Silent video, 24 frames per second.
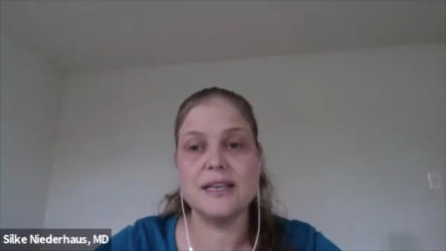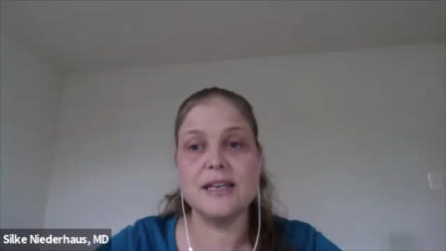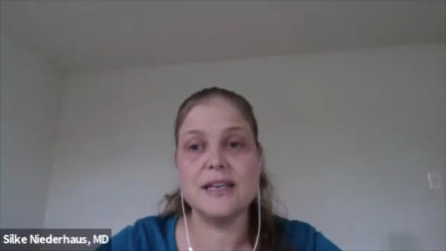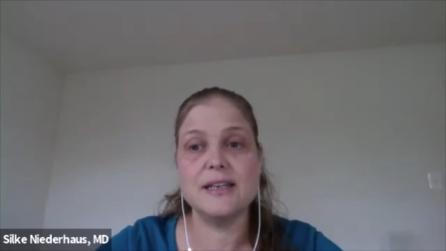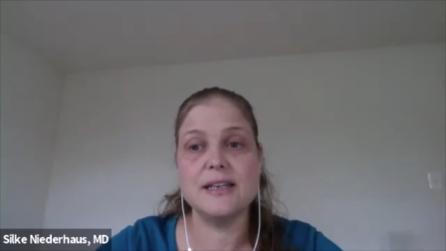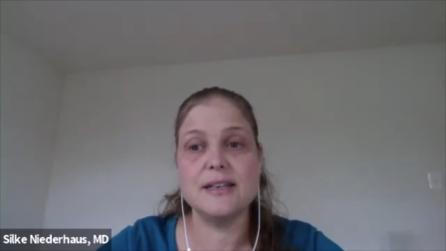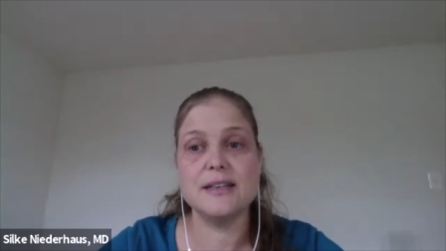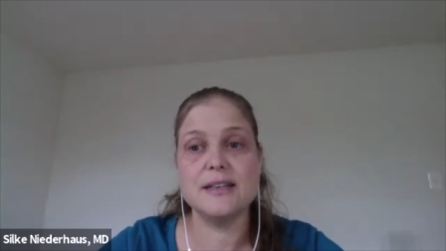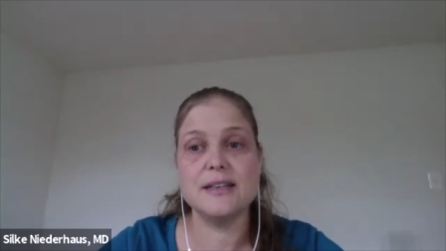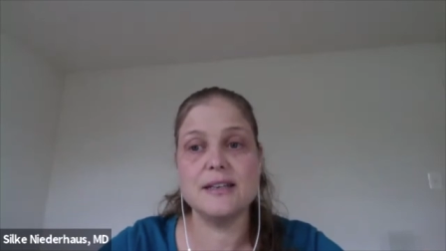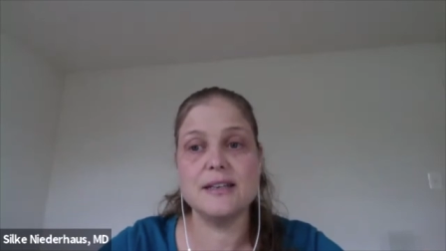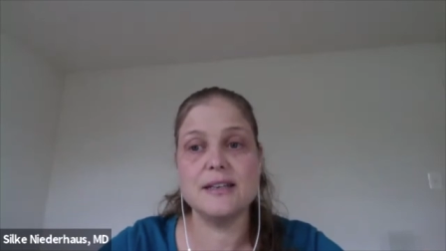
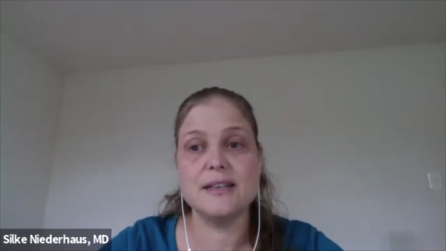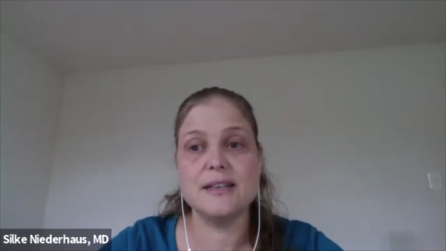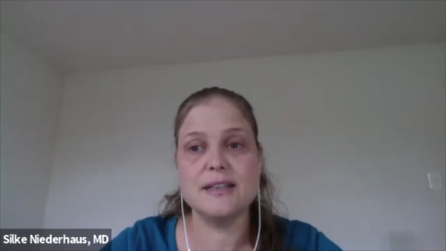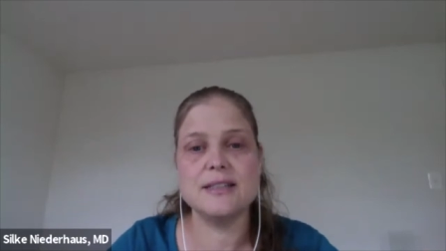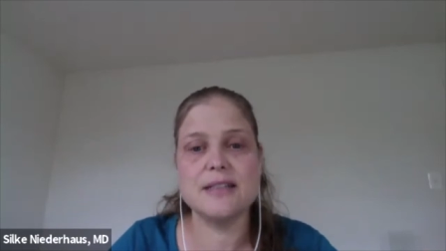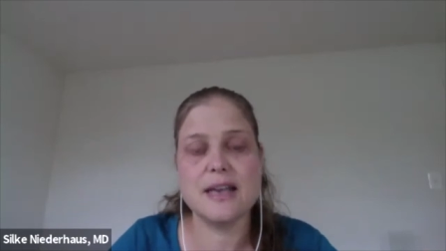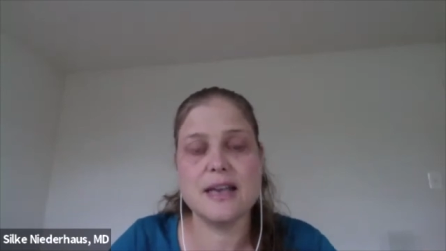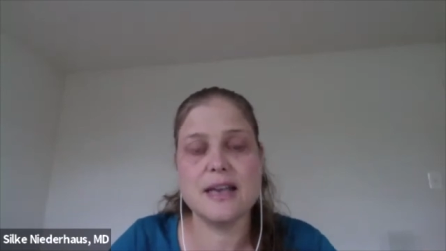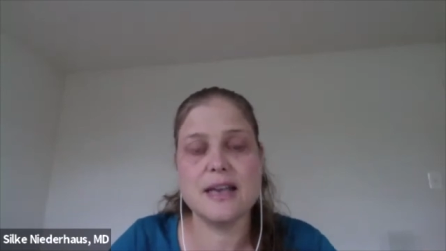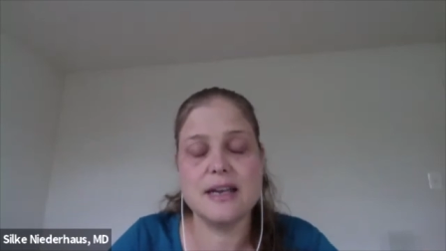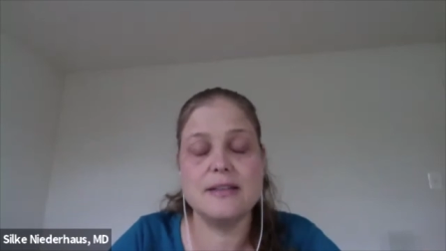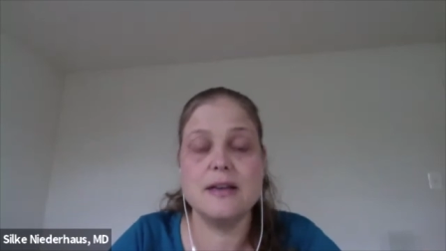hidden
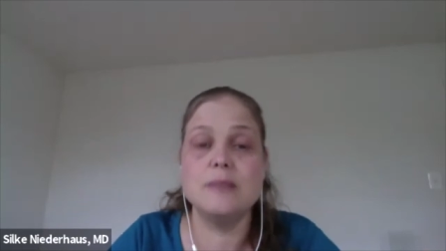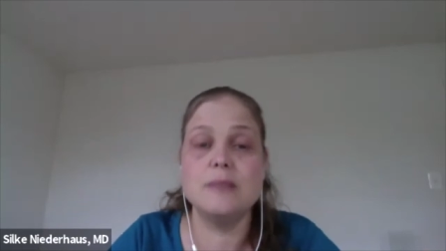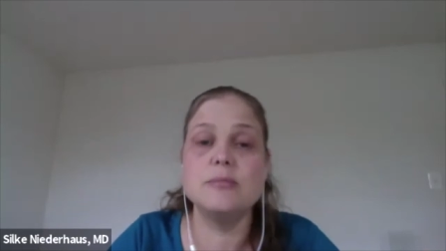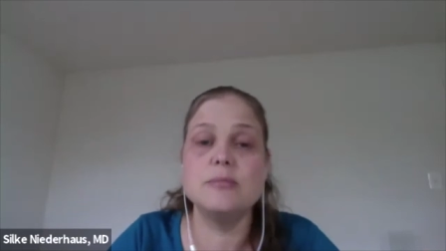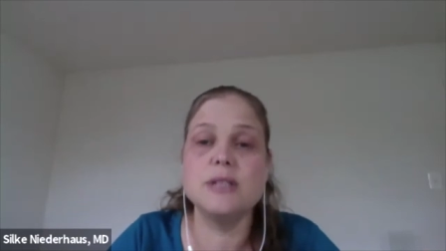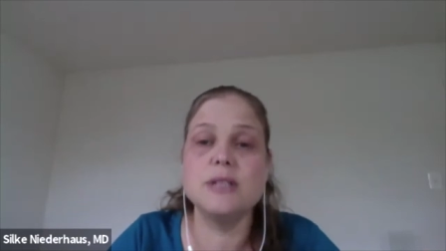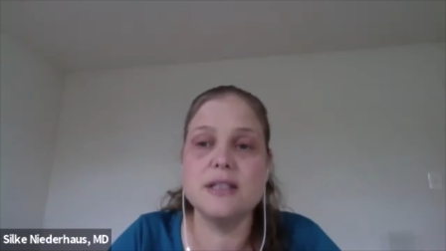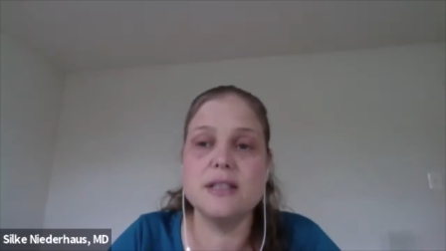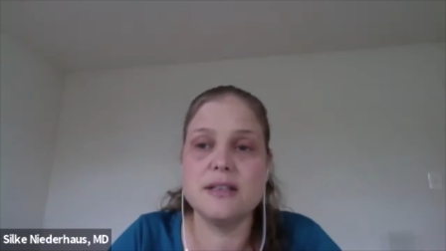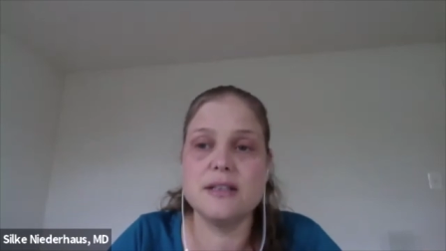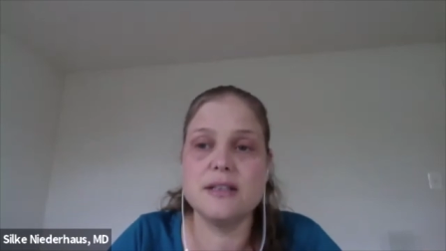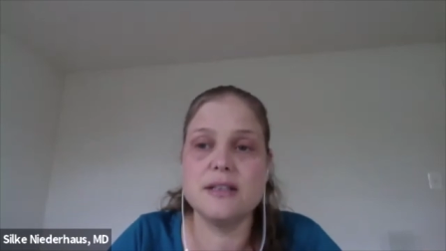inside the
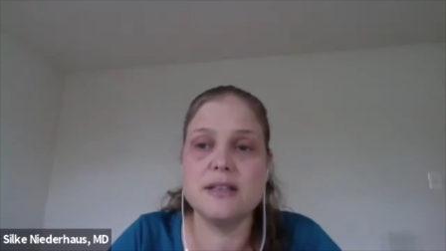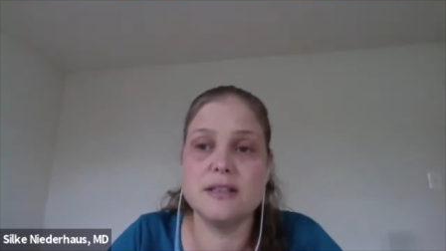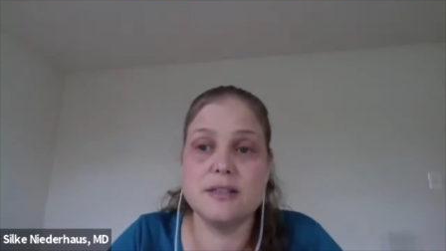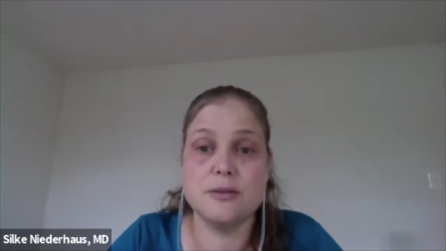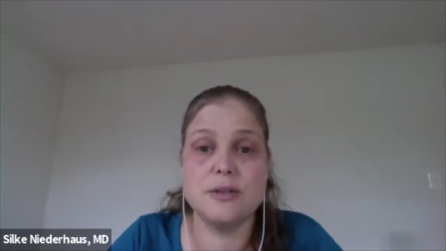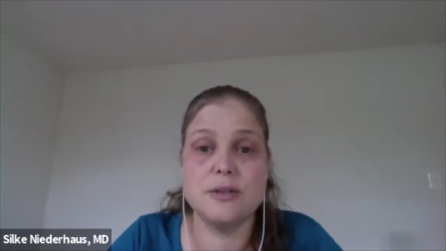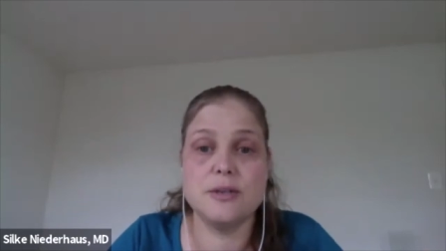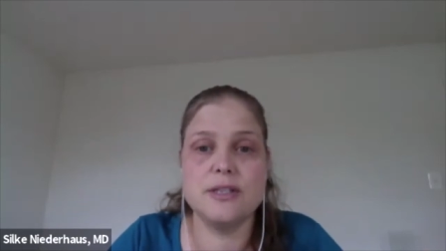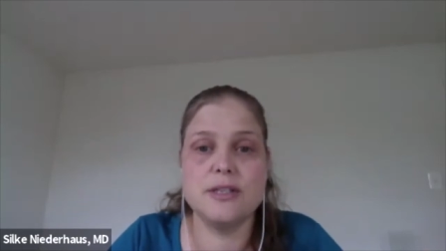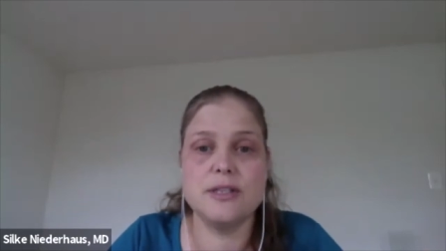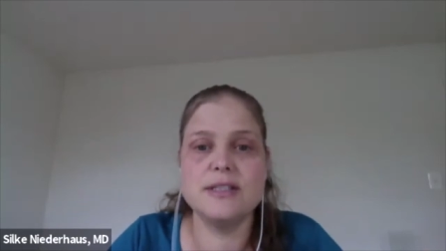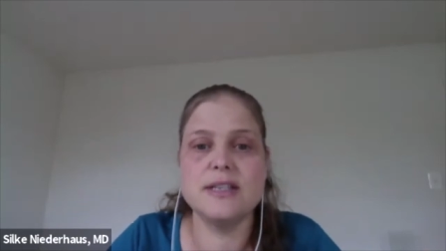umbilicus or
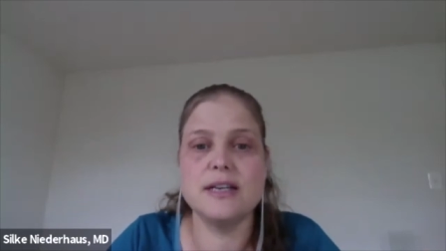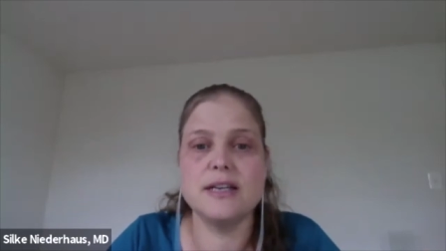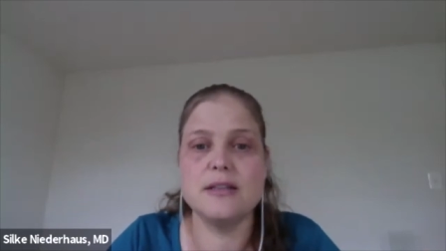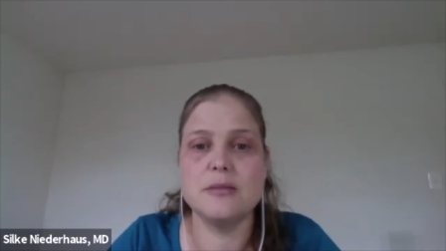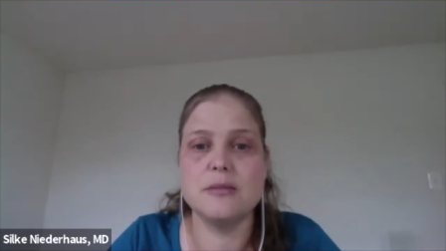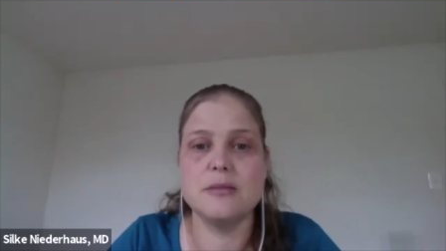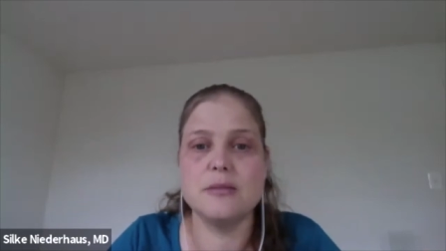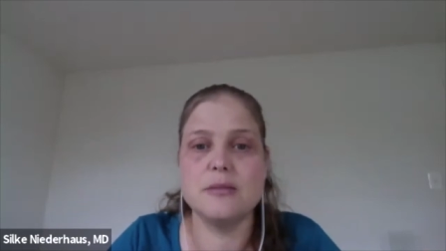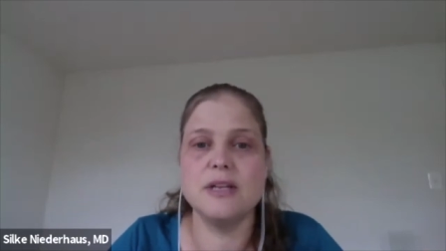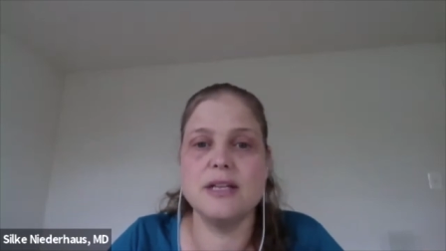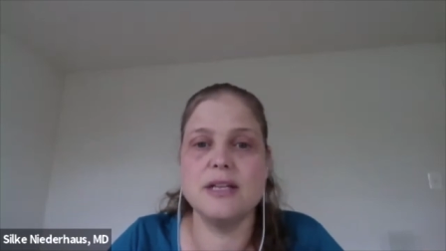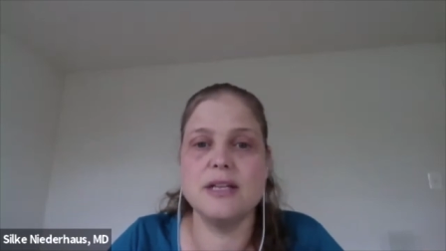inside the
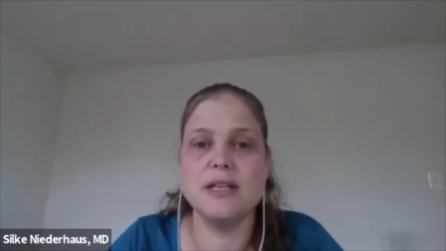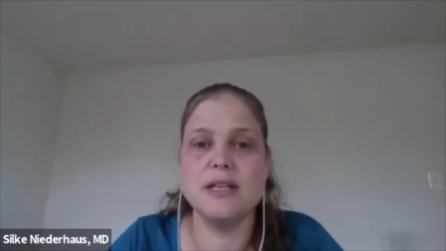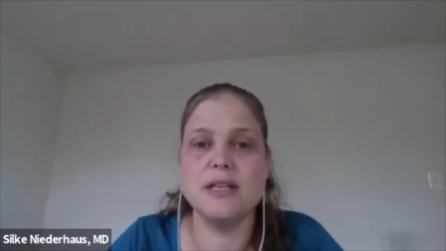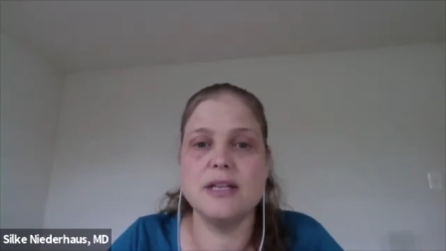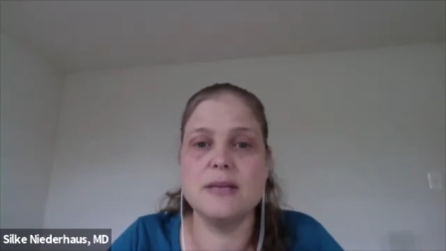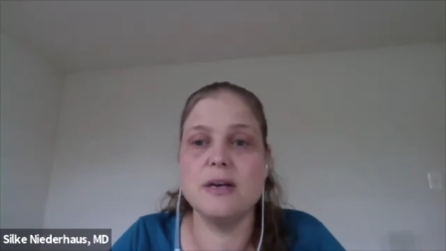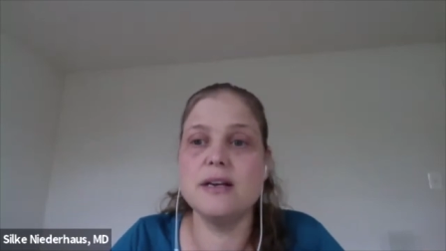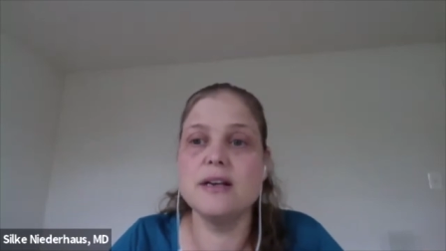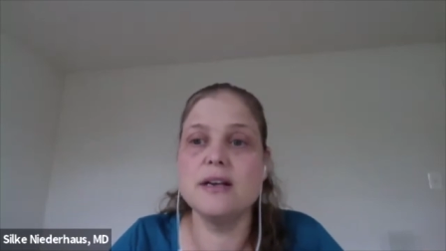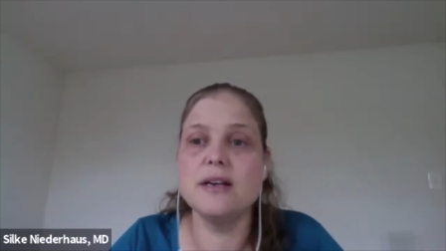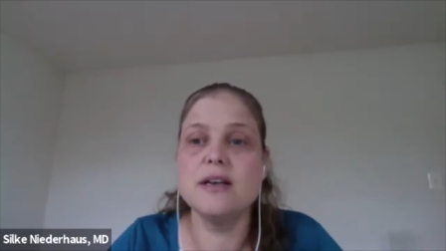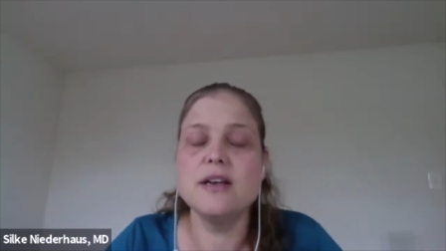belly
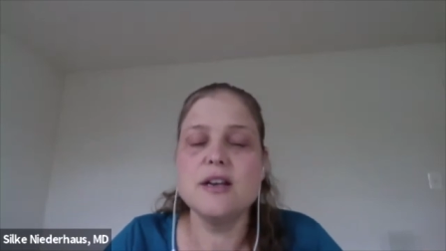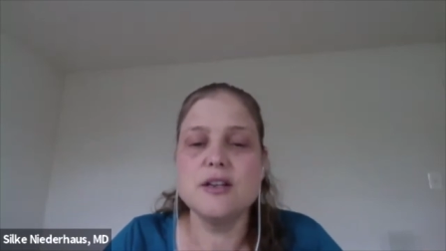button.